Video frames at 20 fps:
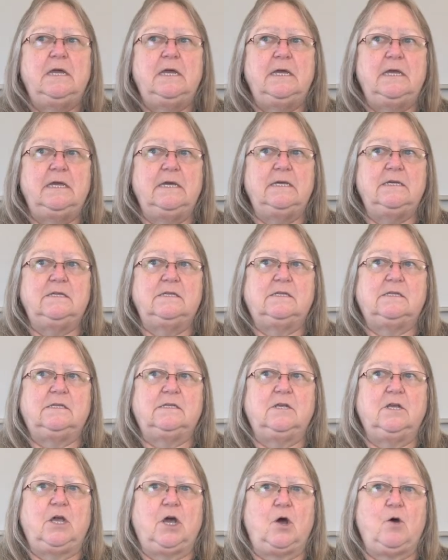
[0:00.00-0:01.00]
is
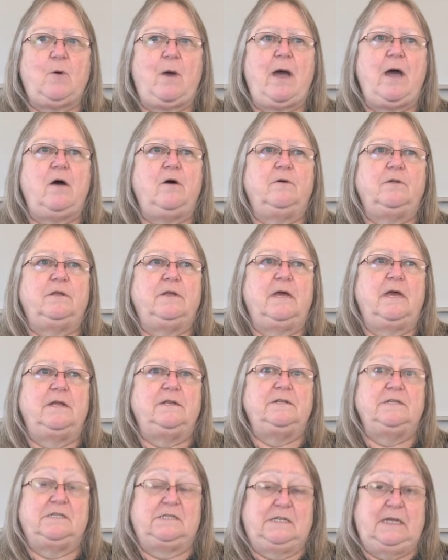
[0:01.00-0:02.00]
go out and
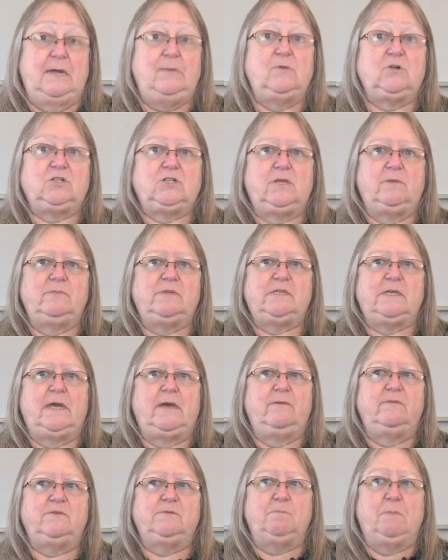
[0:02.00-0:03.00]
distinguish
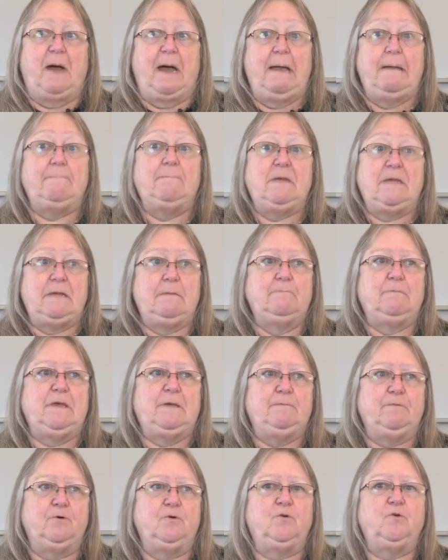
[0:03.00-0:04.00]
themselves by being
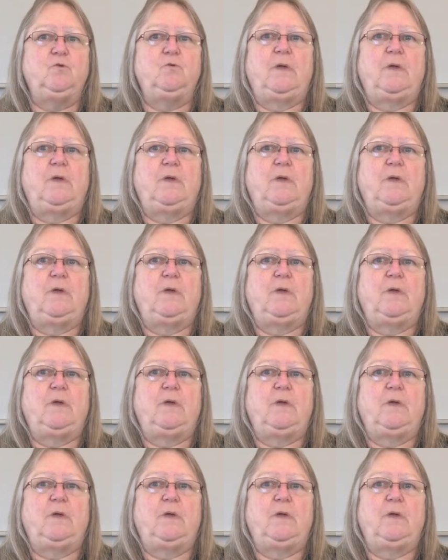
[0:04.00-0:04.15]
people who